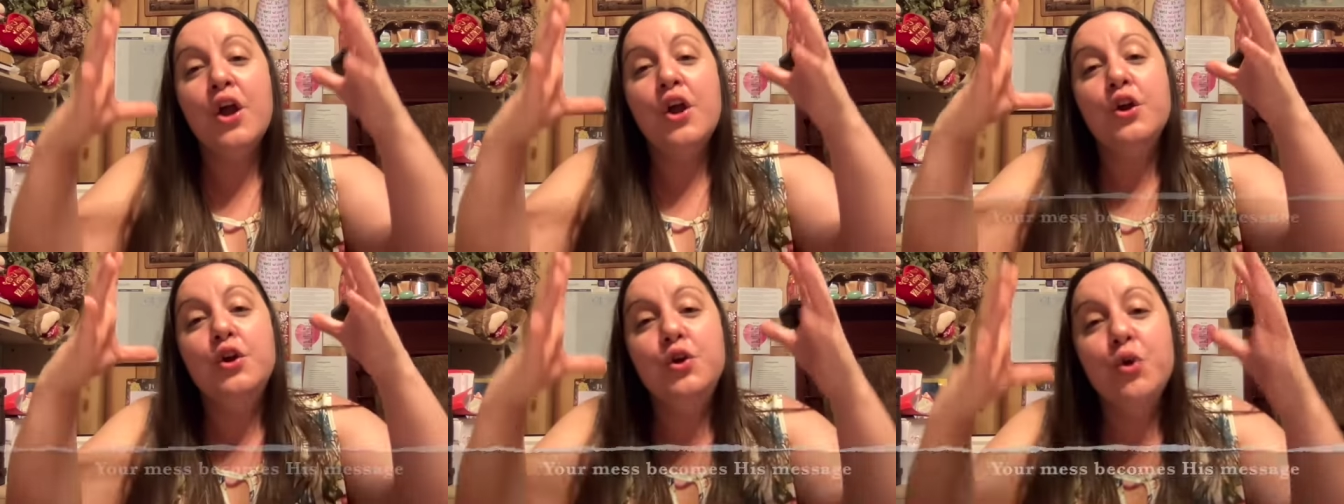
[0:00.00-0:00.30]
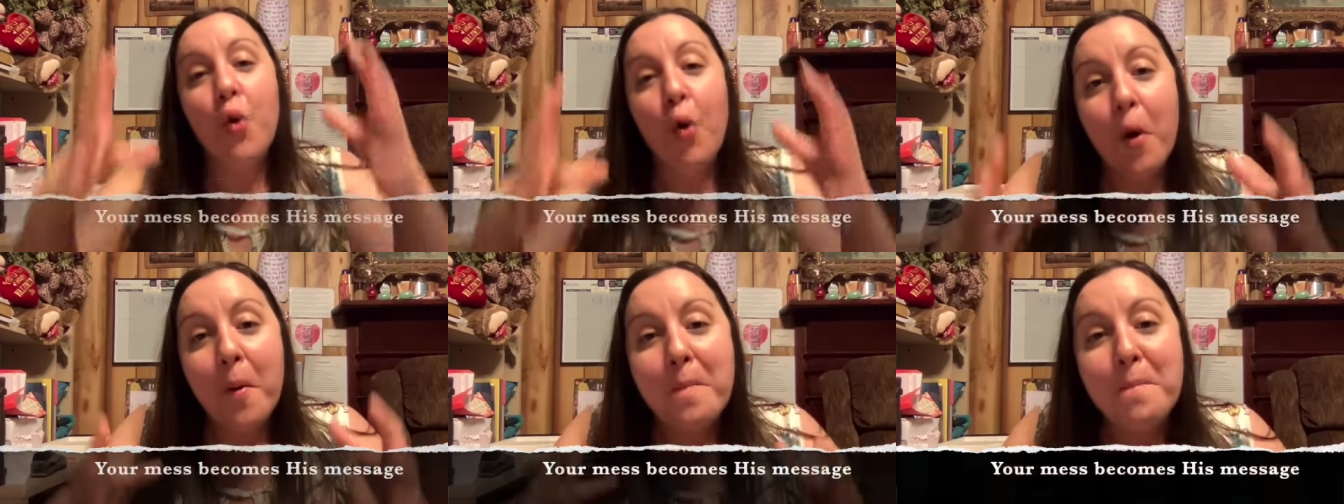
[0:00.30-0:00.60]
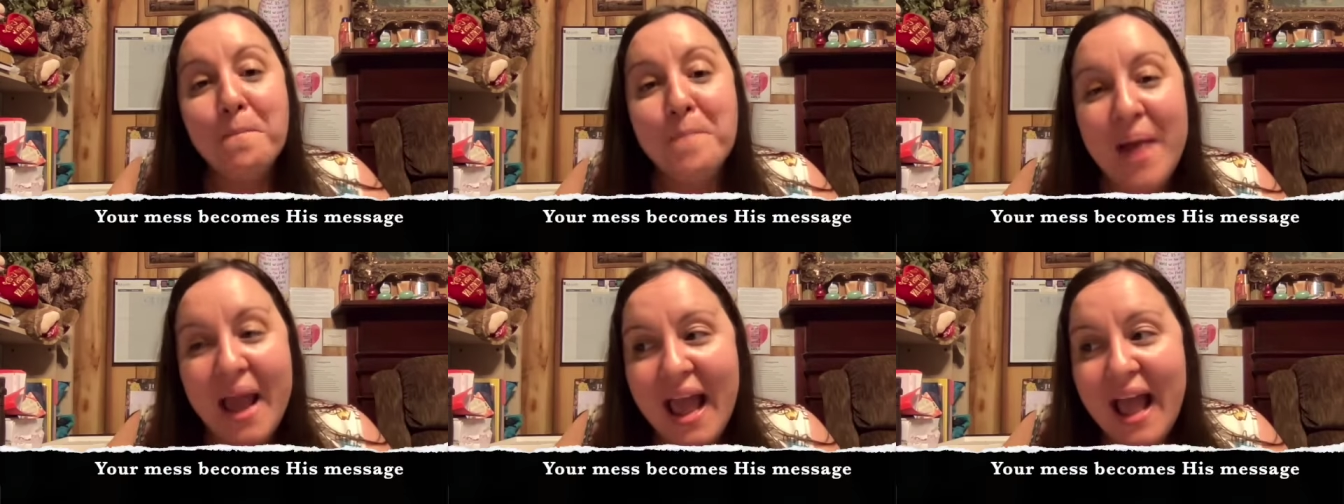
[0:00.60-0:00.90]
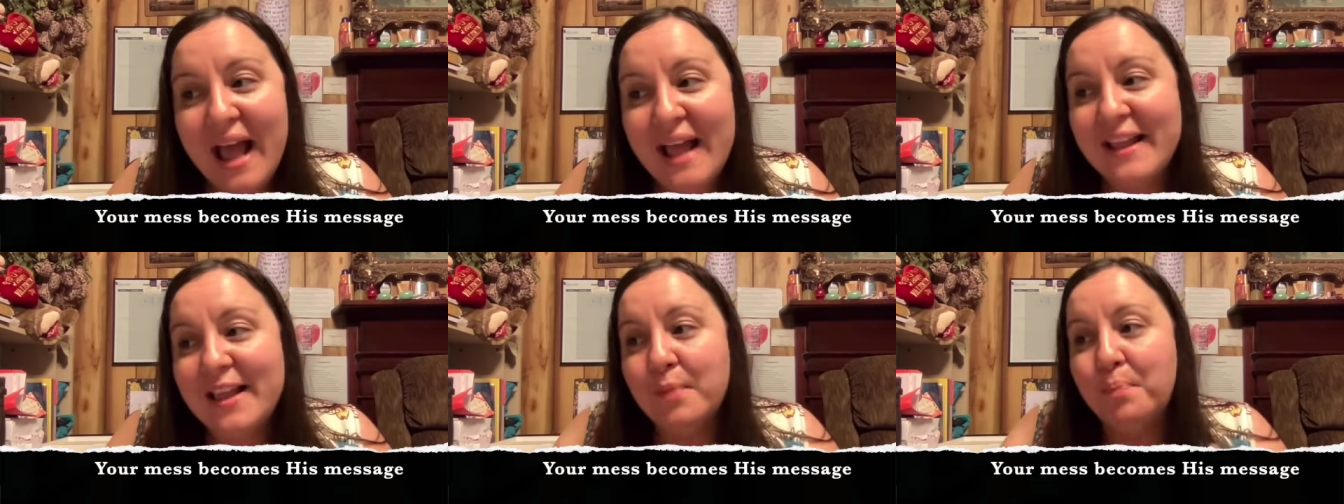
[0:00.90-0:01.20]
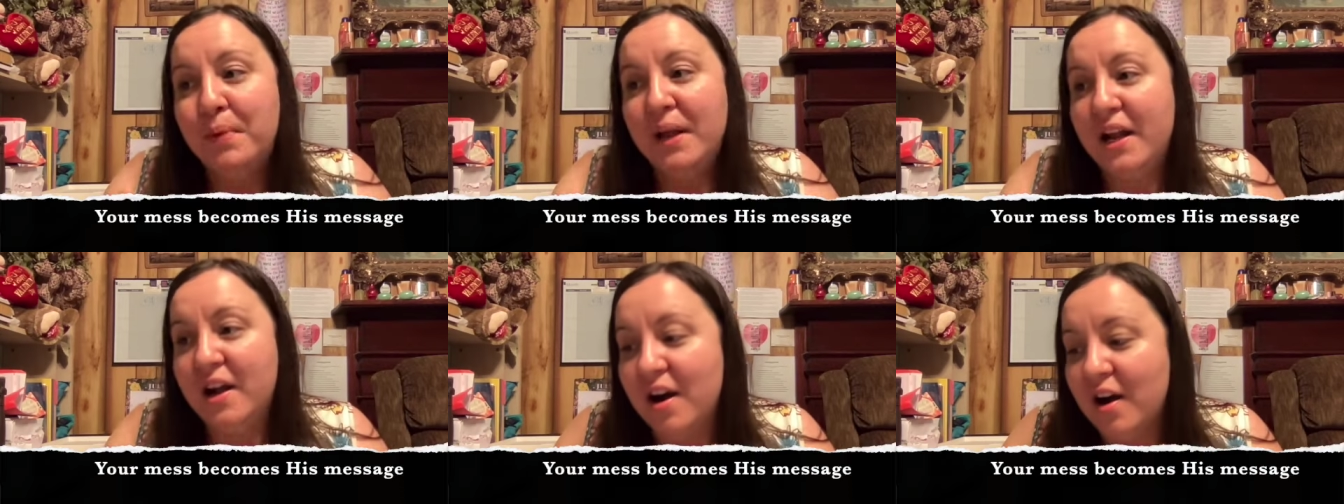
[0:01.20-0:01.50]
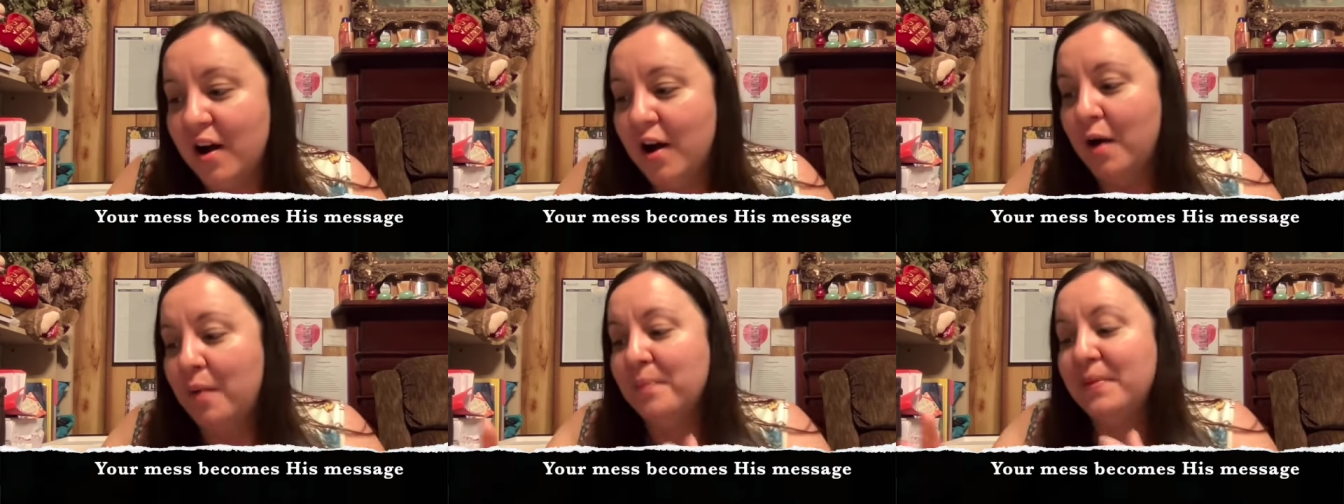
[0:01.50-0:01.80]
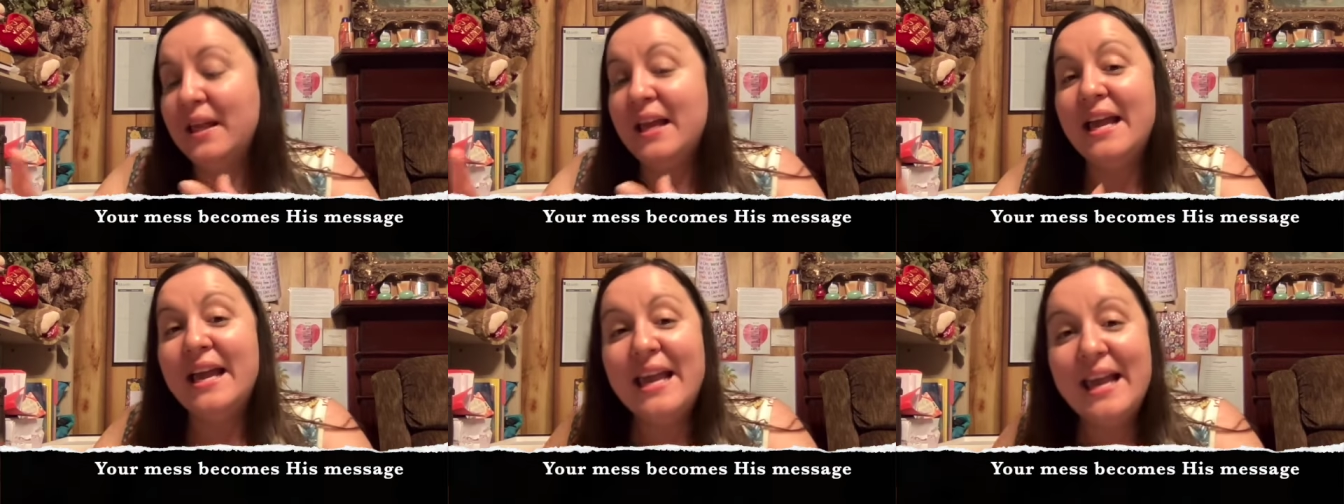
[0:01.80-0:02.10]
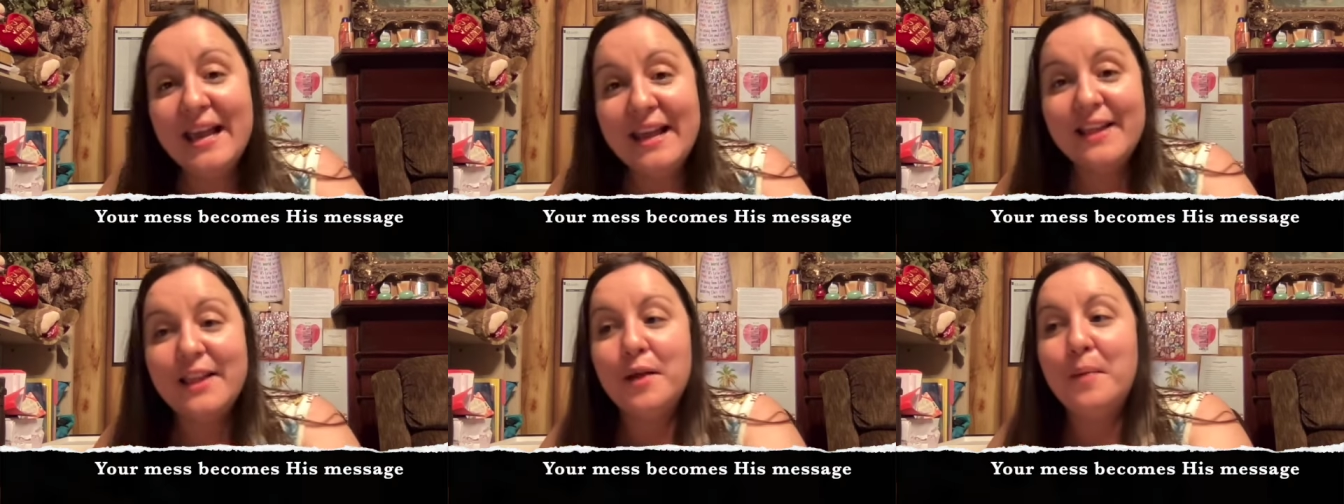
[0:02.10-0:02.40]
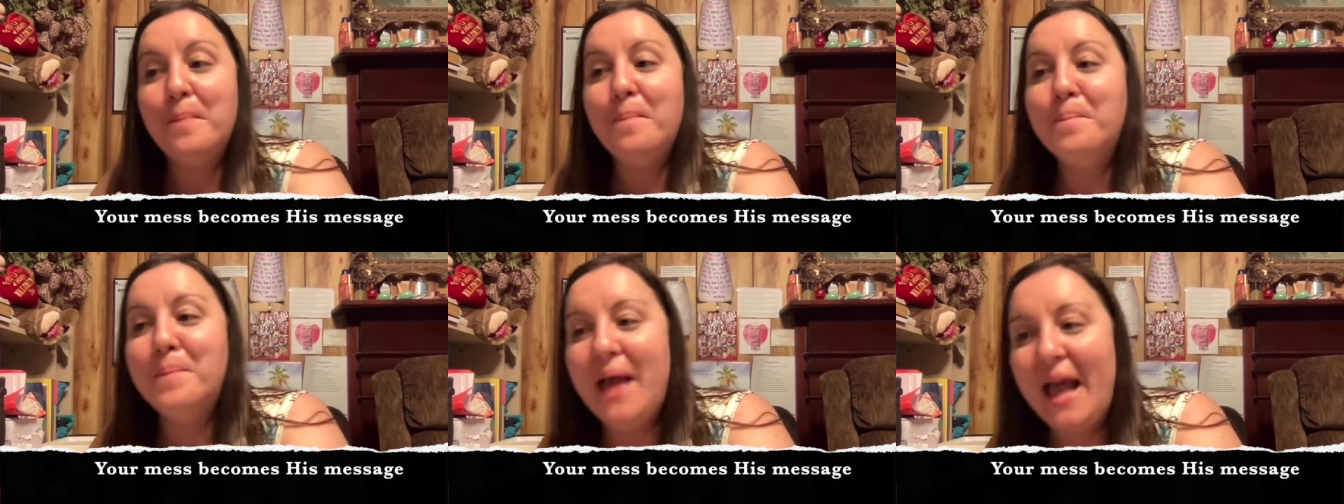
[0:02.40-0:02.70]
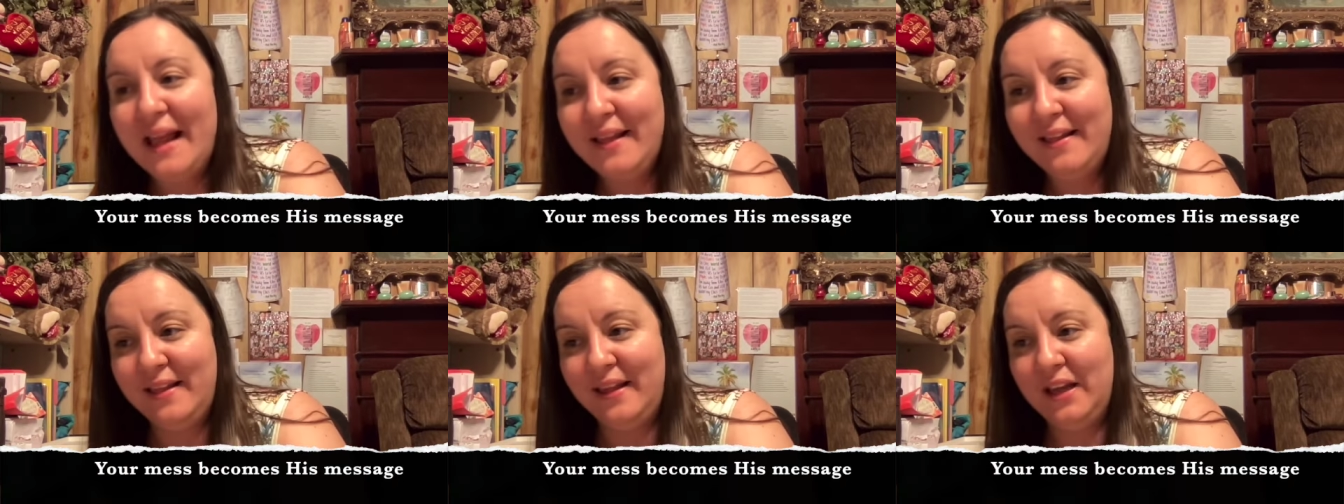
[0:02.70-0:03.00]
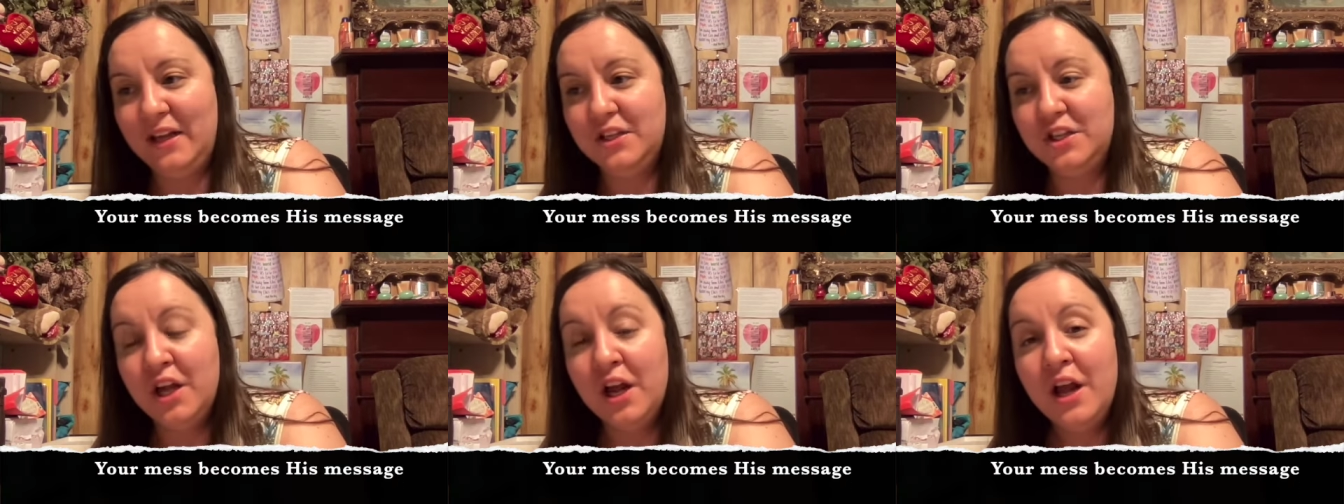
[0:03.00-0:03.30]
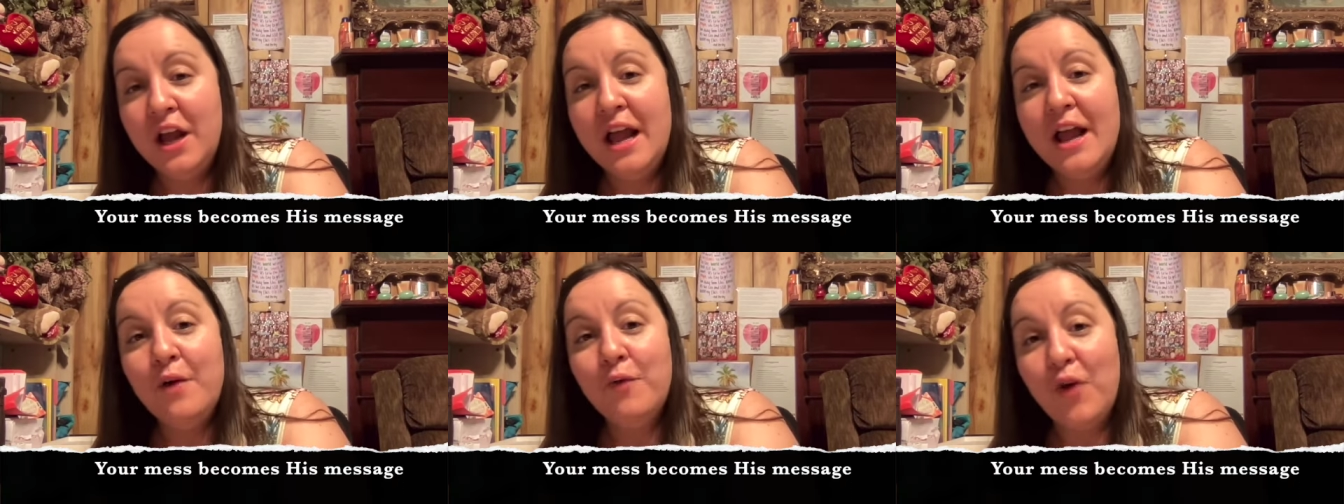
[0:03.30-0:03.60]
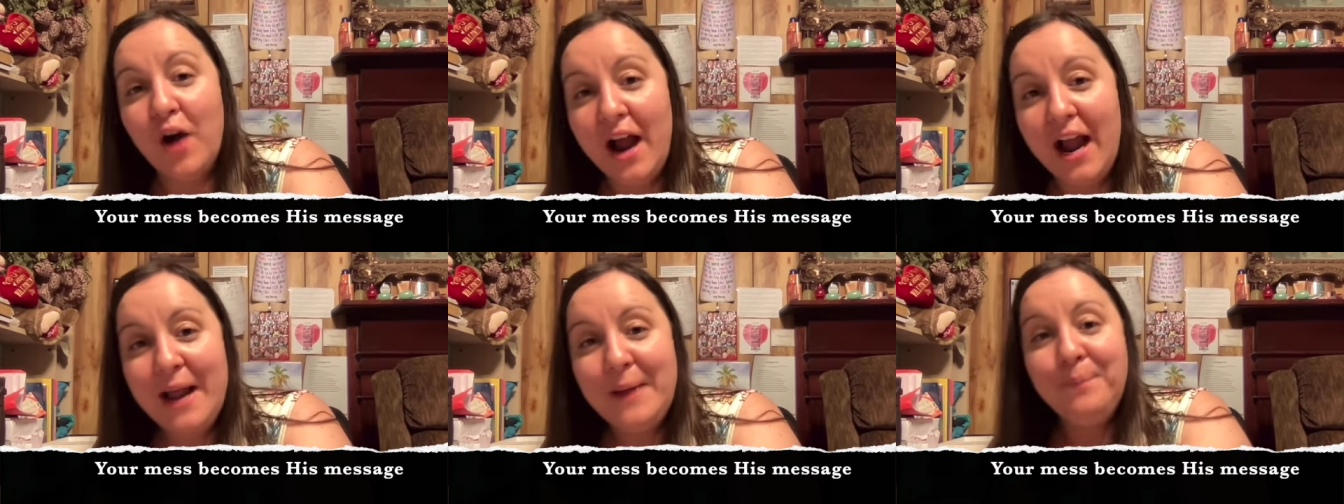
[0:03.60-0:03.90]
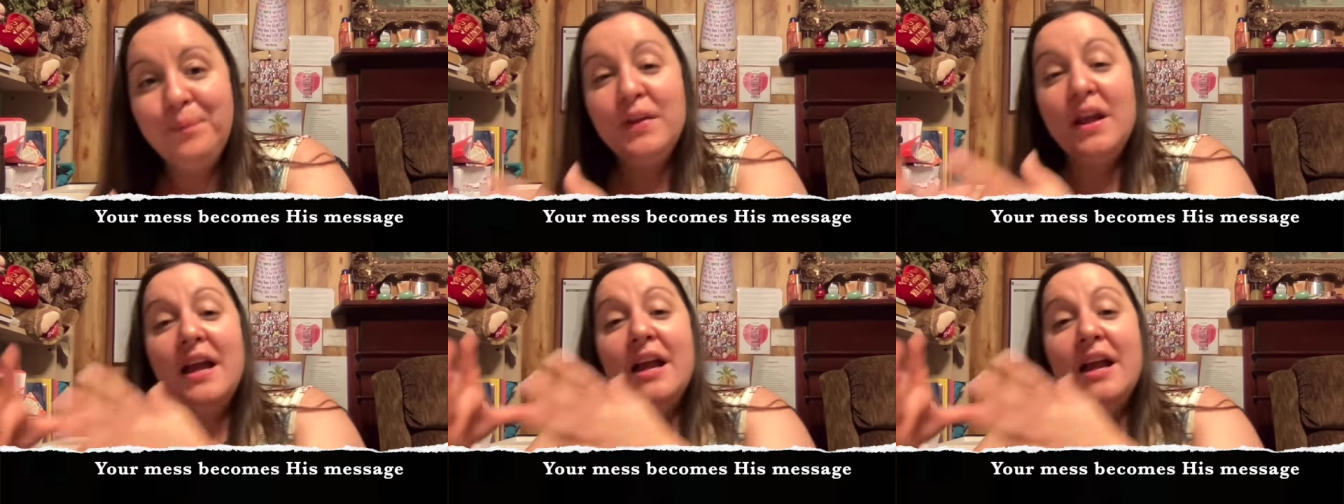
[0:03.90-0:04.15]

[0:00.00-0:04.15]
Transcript: your mess becomes his message right